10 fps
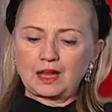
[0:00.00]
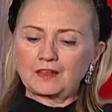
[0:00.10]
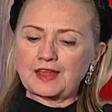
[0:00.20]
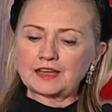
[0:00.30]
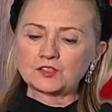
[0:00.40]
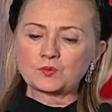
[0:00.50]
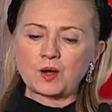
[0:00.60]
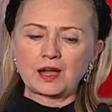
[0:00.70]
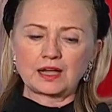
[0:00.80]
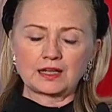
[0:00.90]
That is
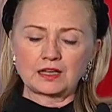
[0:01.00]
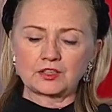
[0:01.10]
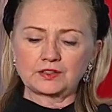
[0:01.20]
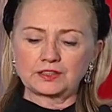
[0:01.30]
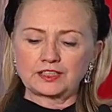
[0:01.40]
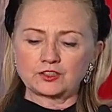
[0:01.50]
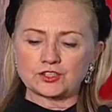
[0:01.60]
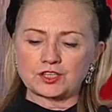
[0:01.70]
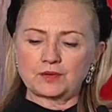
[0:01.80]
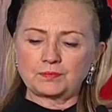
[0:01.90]
why, under the
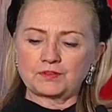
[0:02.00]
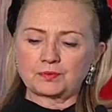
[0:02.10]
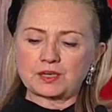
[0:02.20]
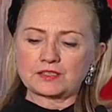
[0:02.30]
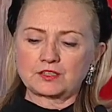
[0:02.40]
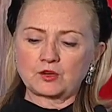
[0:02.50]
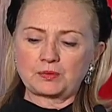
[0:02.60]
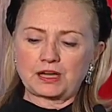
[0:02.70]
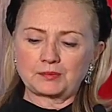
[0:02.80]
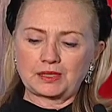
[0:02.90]
leadership of President
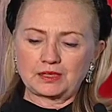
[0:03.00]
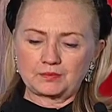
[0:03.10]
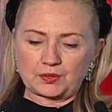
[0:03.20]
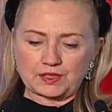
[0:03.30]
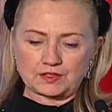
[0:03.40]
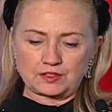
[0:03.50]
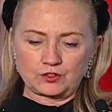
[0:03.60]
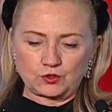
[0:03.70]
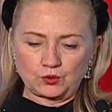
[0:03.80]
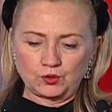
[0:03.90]
Obama and
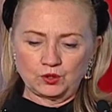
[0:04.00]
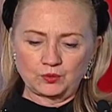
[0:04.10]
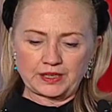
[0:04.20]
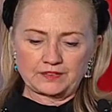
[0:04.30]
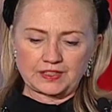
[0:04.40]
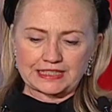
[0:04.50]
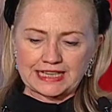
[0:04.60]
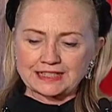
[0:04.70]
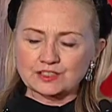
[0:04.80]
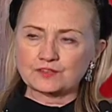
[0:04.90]
President Gül, we have
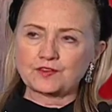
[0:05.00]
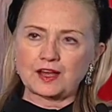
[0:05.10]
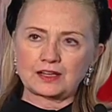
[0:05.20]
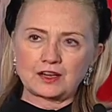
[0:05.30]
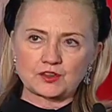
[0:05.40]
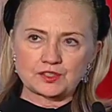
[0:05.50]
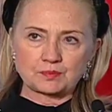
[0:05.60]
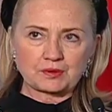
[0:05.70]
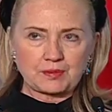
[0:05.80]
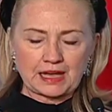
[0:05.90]
intensified our
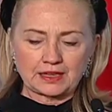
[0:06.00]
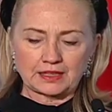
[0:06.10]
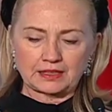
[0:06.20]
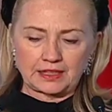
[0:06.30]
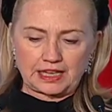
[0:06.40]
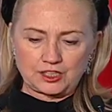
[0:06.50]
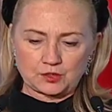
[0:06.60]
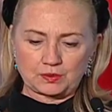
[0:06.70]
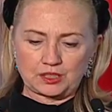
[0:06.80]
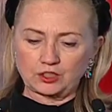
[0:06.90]
diplomatic
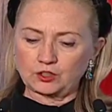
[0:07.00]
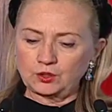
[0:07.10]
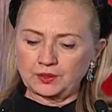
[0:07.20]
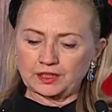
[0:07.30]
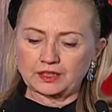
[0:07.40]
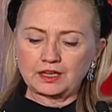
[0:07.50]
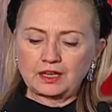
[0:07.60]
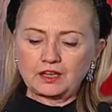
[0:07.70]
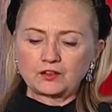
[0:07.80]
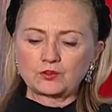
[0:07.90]
engagement, including
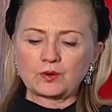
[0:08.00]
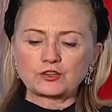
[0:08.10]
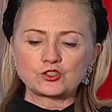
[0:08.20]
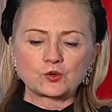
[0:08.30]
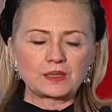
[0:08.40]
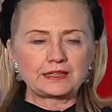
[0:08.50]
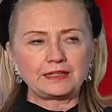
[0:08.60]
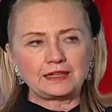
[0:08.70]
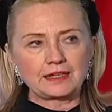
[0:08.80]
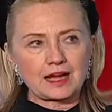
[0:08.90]
through our Joint
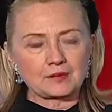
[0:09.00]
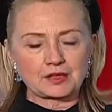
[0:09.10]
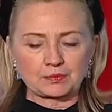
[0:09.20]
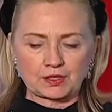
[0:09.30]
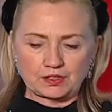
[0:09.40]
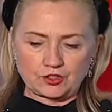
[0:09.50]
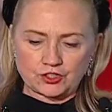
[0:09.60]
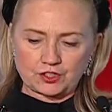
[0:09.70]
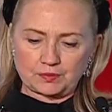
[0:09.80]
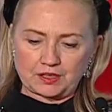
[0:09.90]
Economic
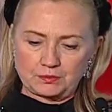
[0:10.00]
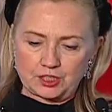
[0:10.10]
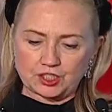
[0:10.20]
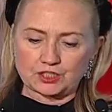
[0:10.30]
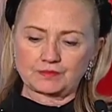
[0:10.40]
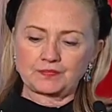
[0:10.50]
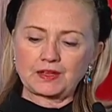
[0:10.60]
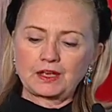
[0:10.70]
Partnership Commission,